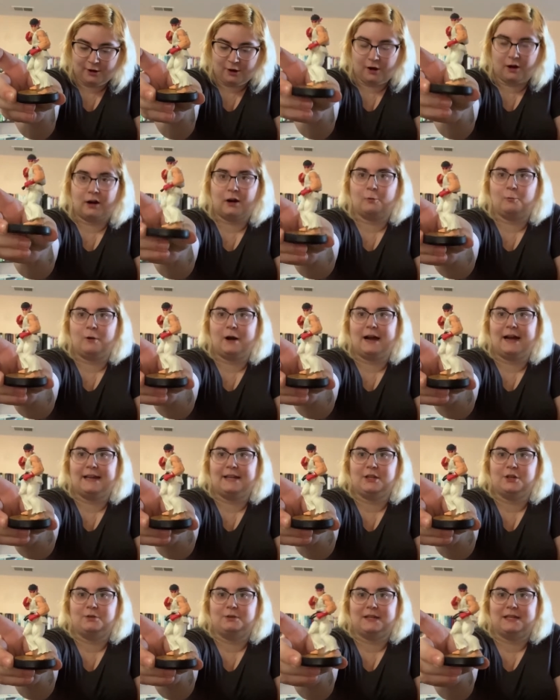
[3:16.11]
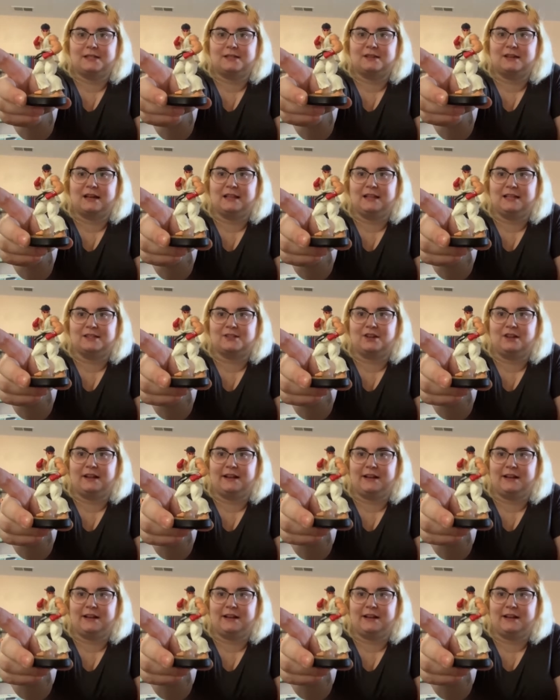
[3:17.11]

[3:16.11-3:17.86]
R-Y-U. That's, that's all